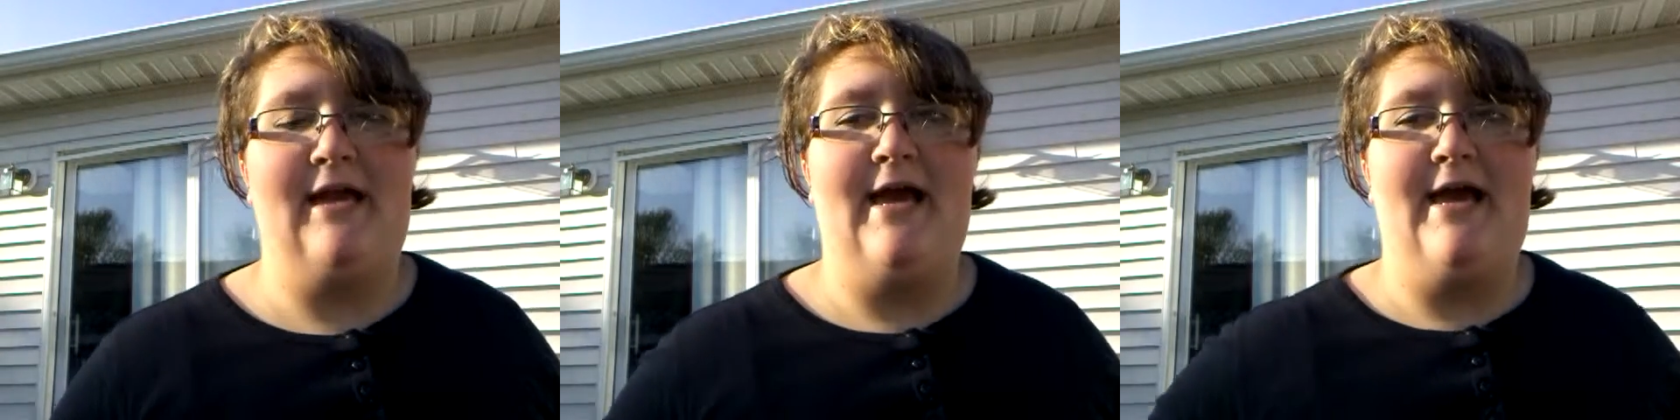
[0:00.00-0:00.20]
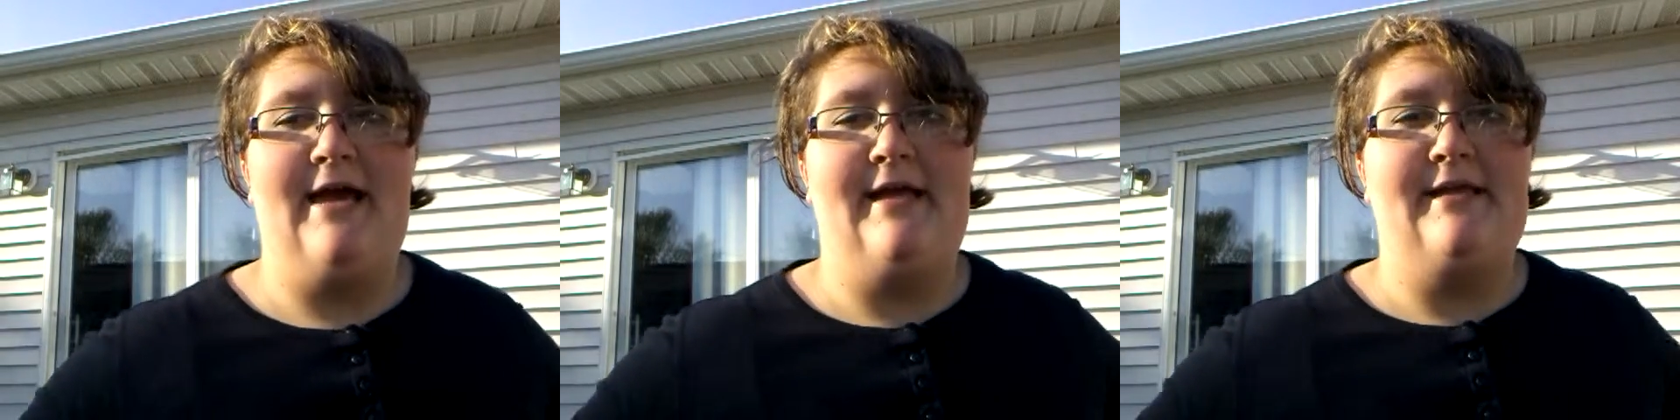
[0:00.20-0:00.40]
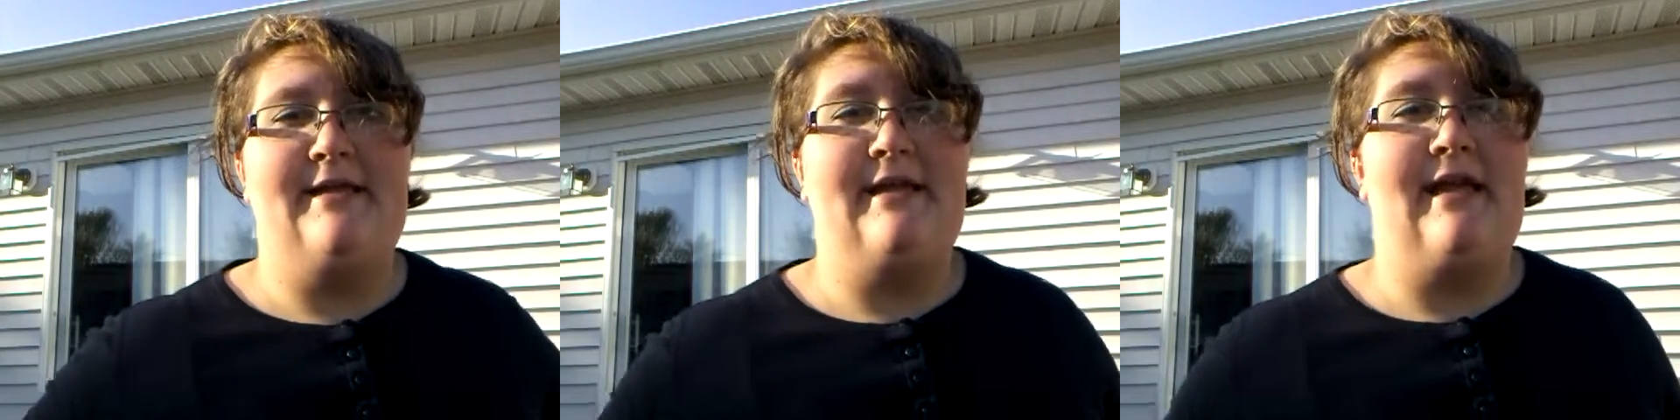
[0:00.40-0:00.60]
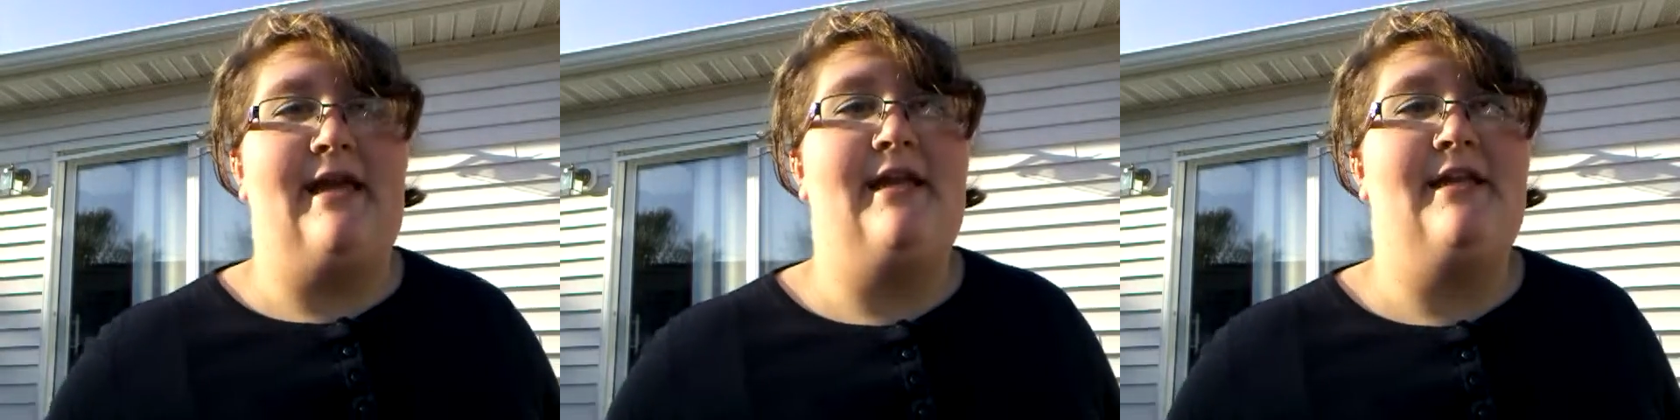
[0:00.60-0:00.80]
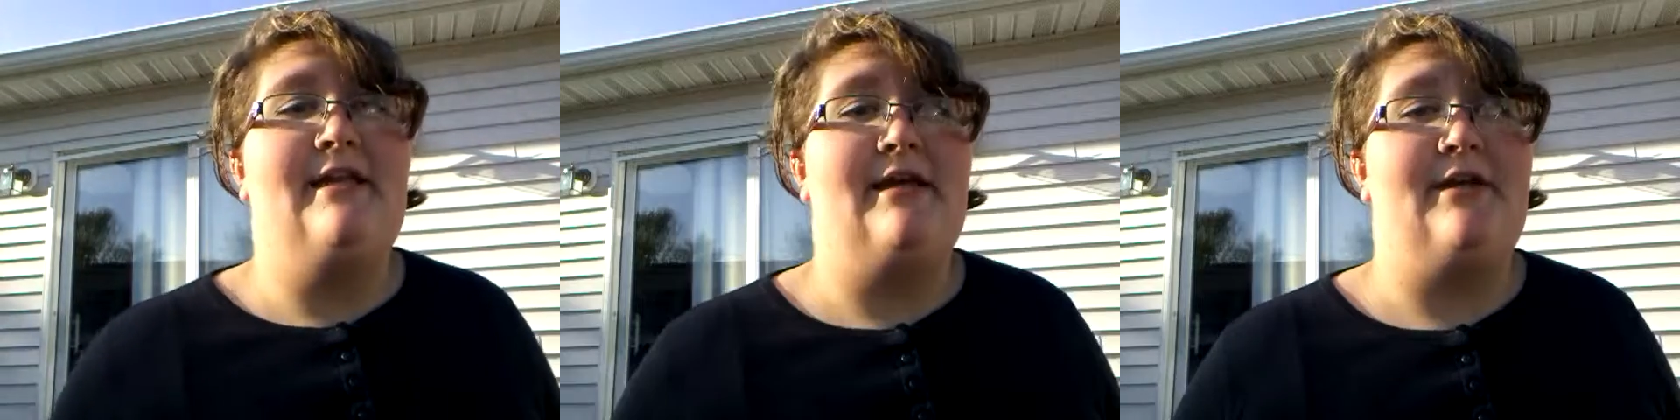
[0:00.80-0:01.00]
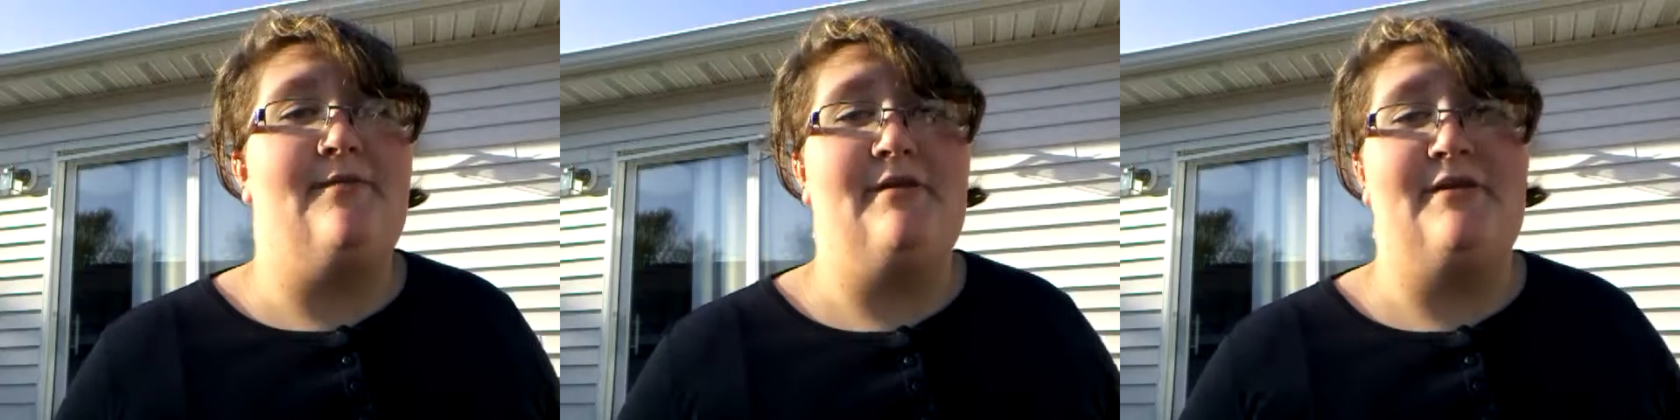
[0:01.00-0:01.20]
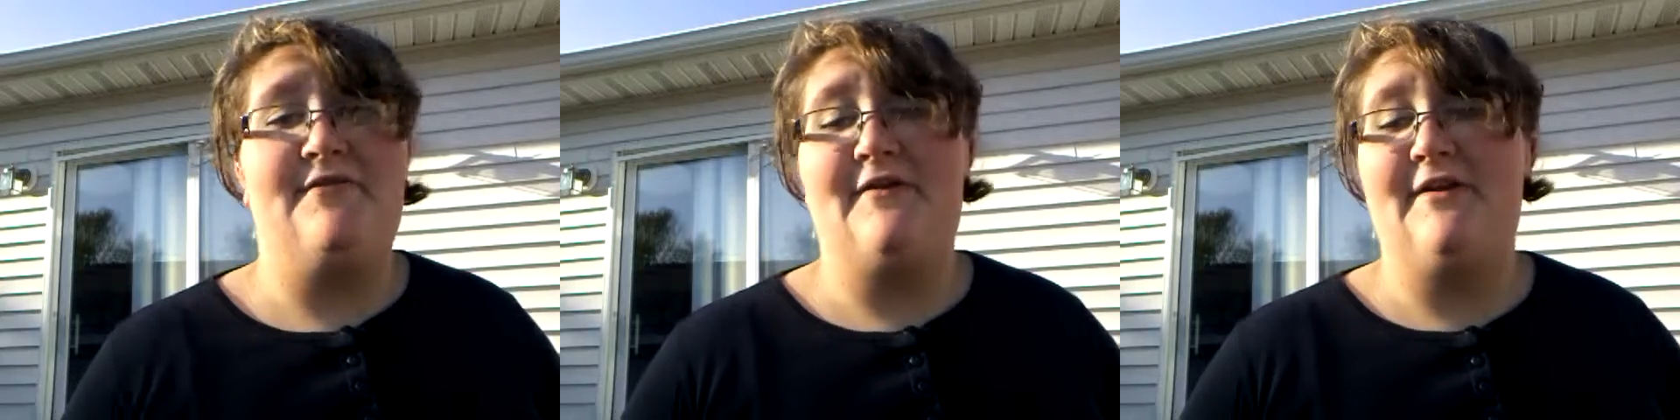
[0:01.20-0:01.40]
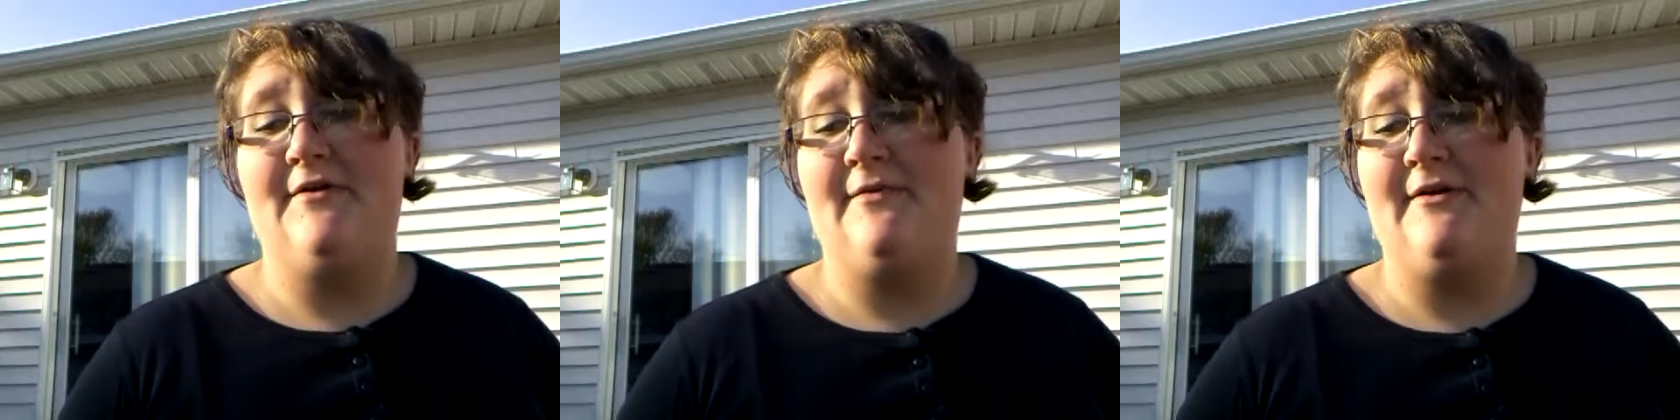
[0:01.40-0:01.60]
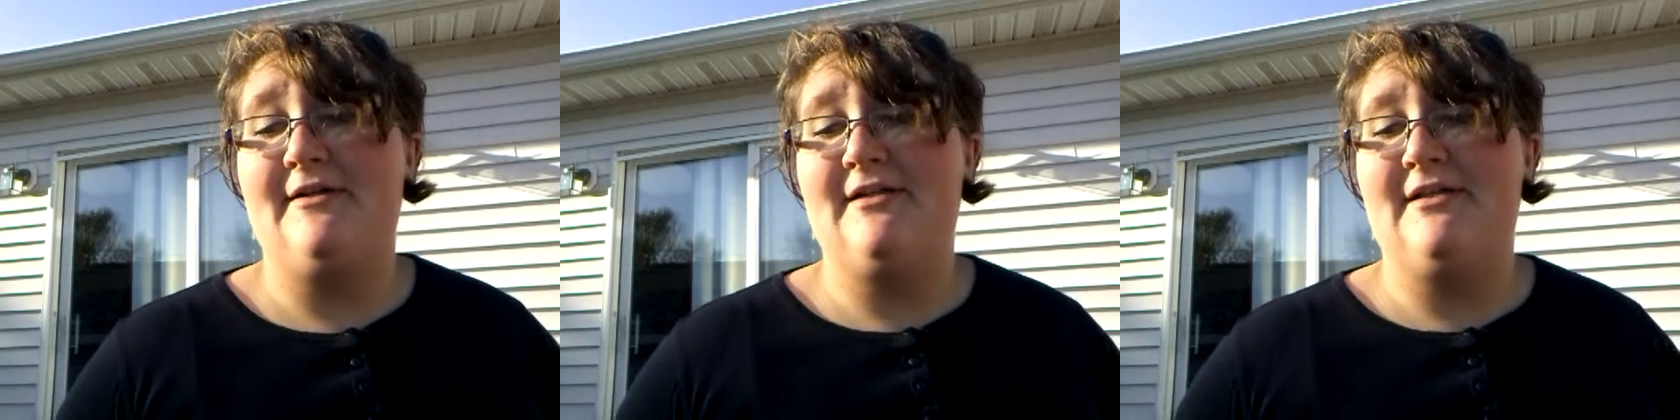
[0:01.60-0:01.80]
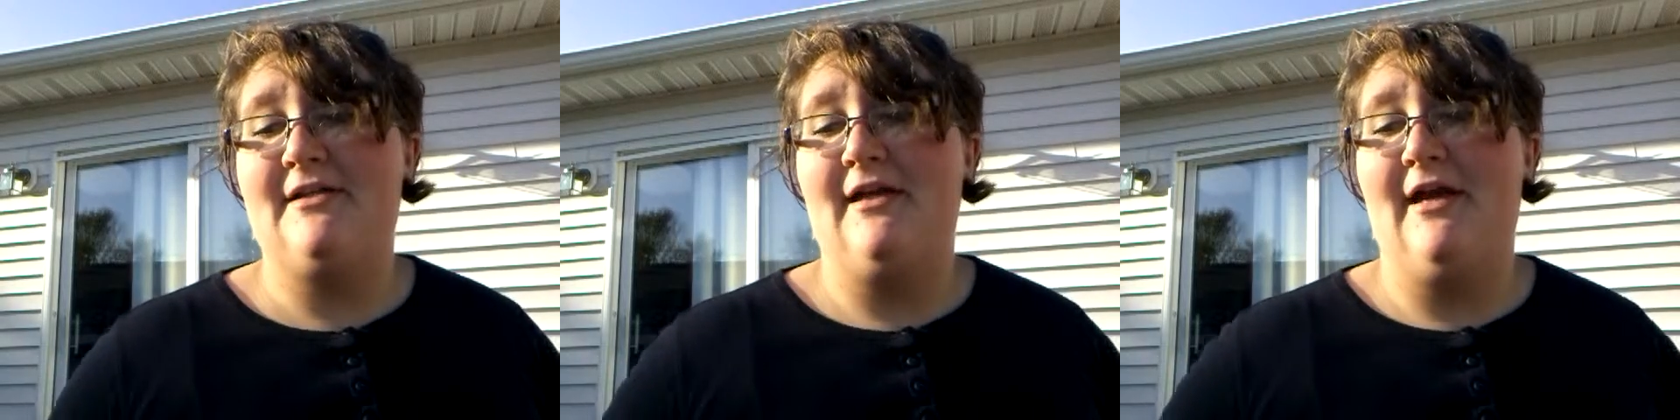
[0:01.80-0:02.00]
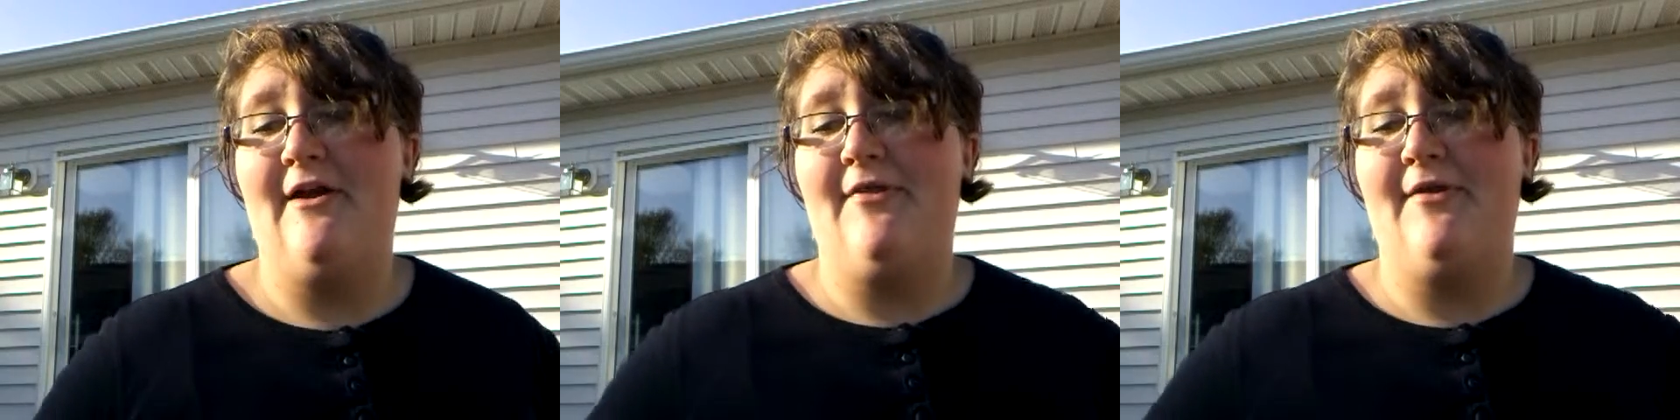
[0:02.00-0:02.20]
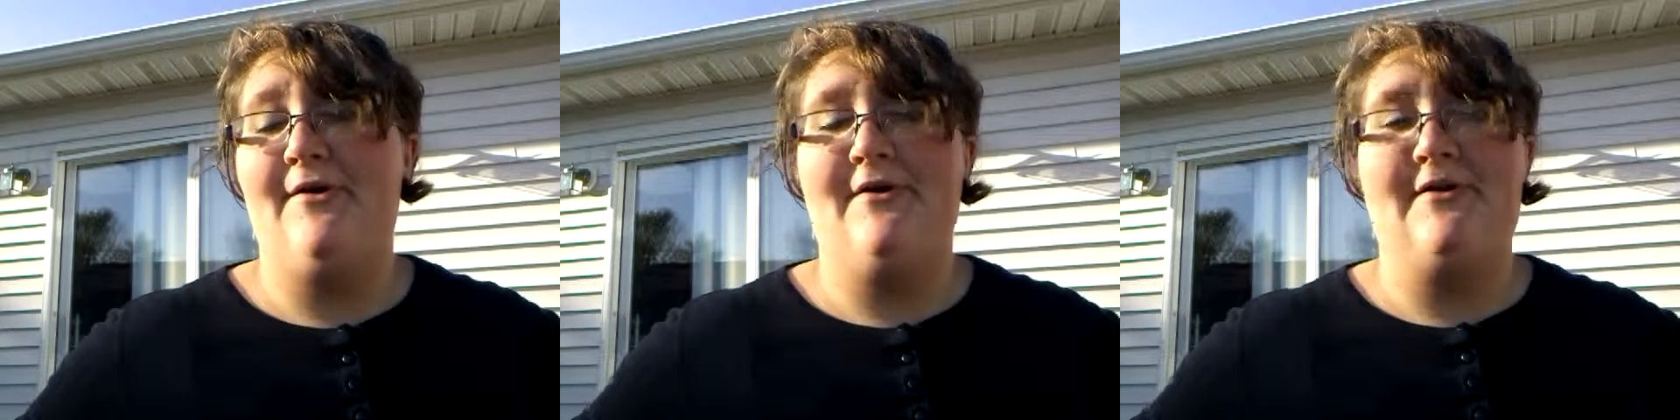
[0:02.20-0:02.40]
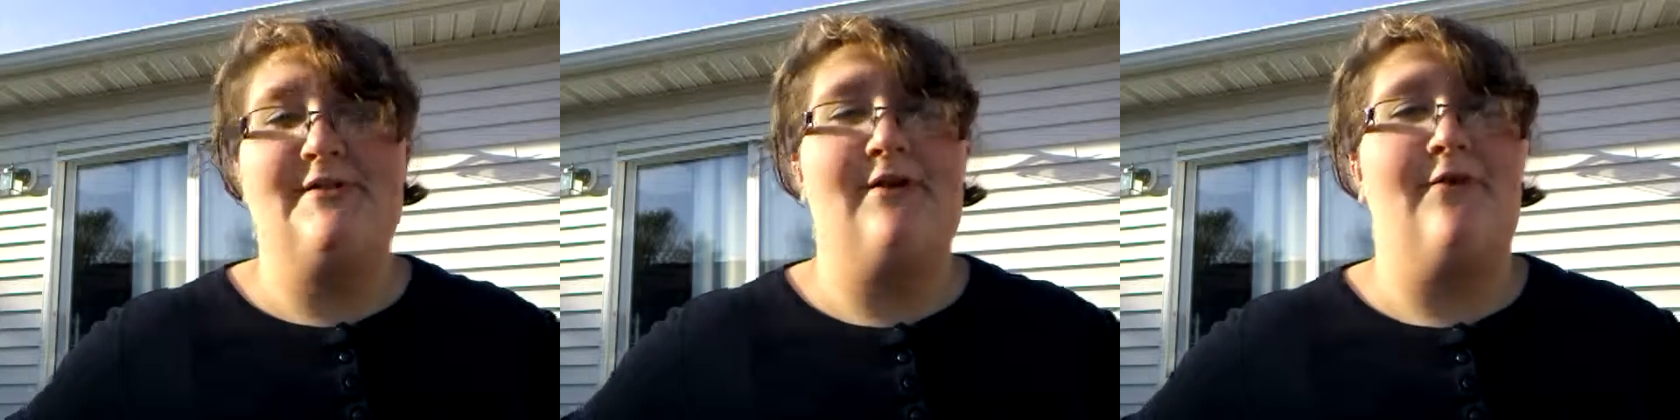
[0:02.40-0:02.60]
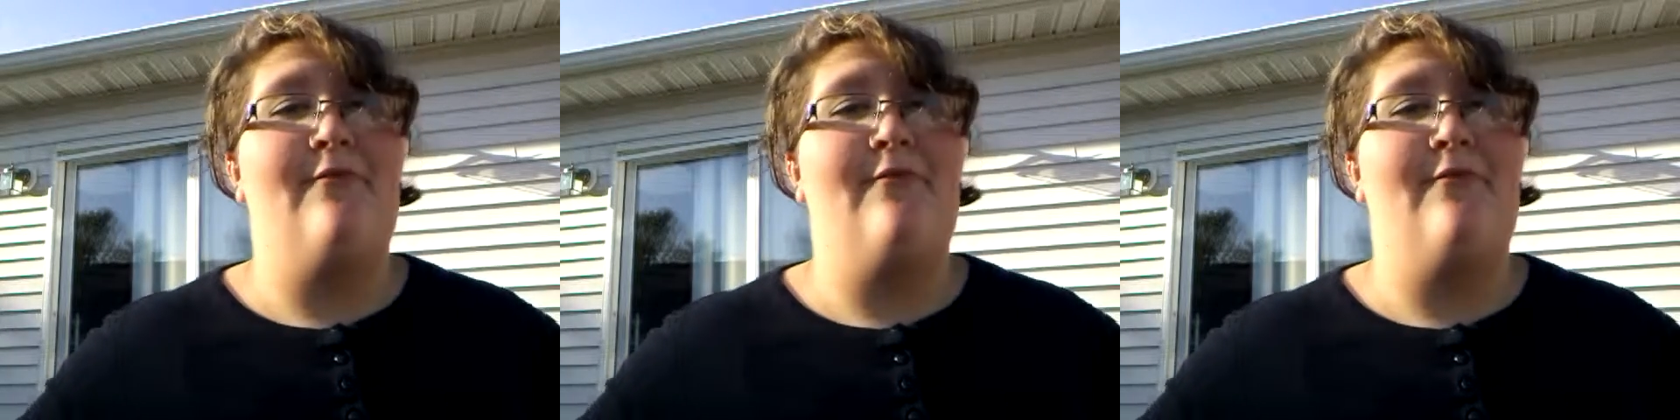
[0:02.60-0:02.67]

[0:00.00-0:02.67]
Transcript: and again, I hope this video works, and there is